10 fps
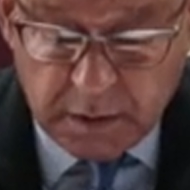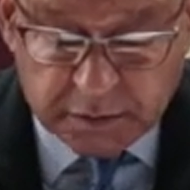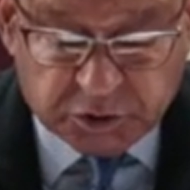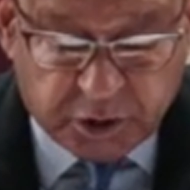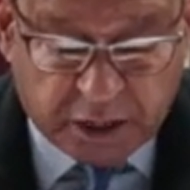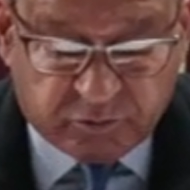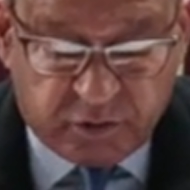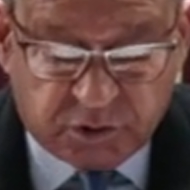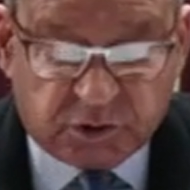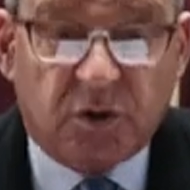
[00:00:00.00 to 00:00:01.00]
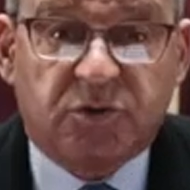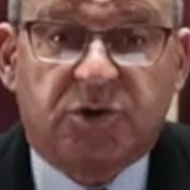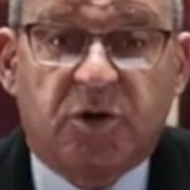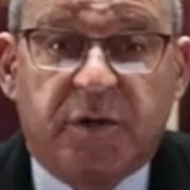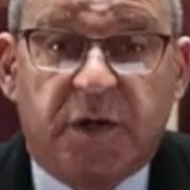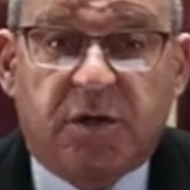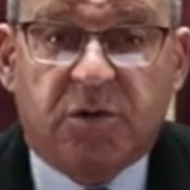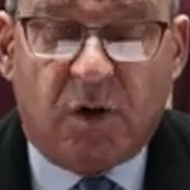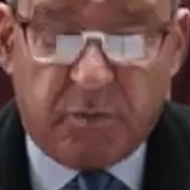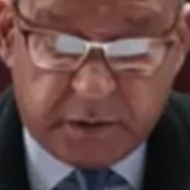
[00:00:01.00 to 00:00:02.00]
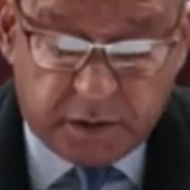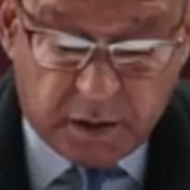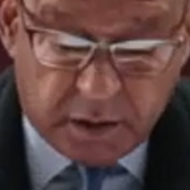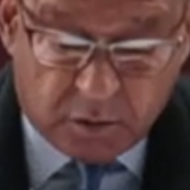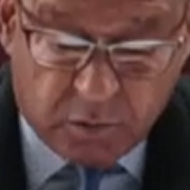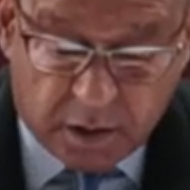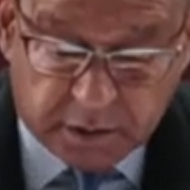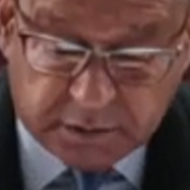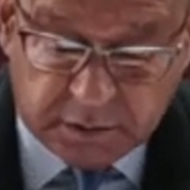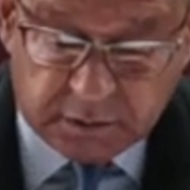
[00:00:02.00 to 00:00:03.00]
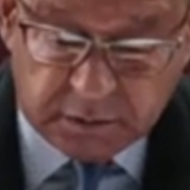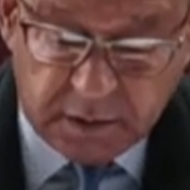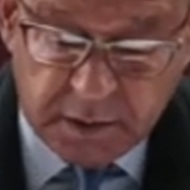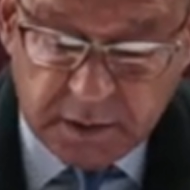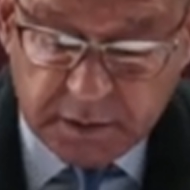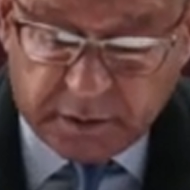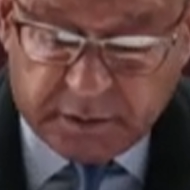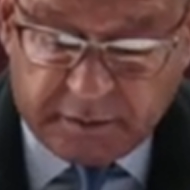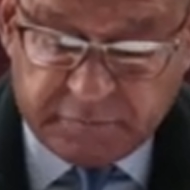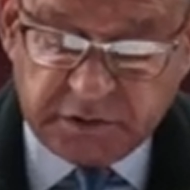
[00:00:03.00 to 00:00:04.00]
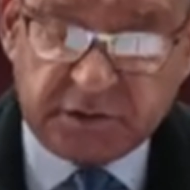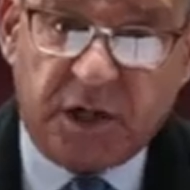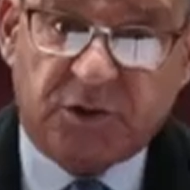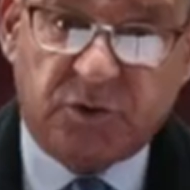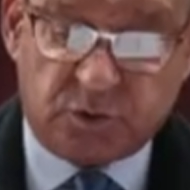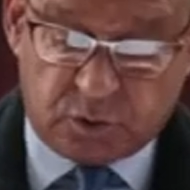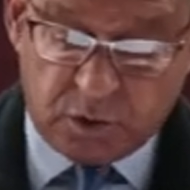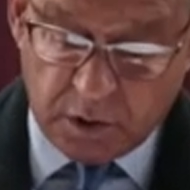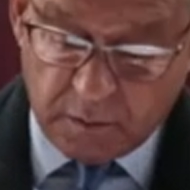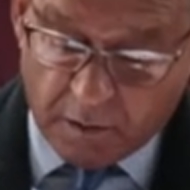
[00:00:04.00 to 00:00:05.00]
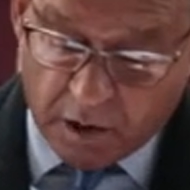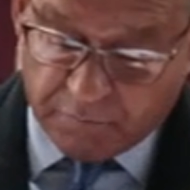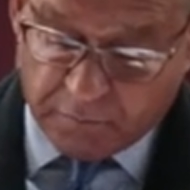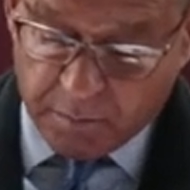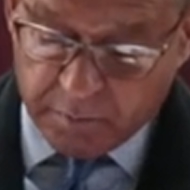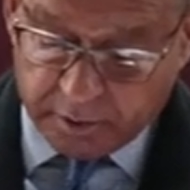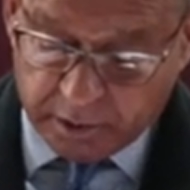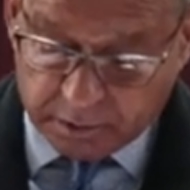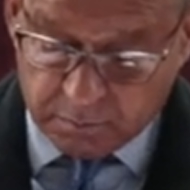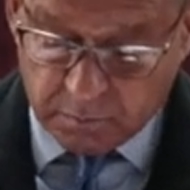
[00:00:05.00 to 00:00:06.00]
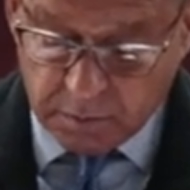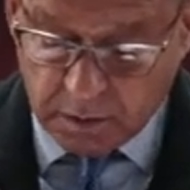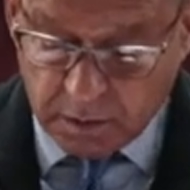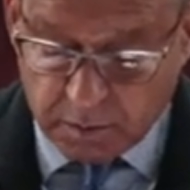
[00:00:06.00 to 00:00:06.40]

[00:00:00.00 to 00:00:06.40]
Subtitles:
the shattering socio-economic inequalities, the devastations of American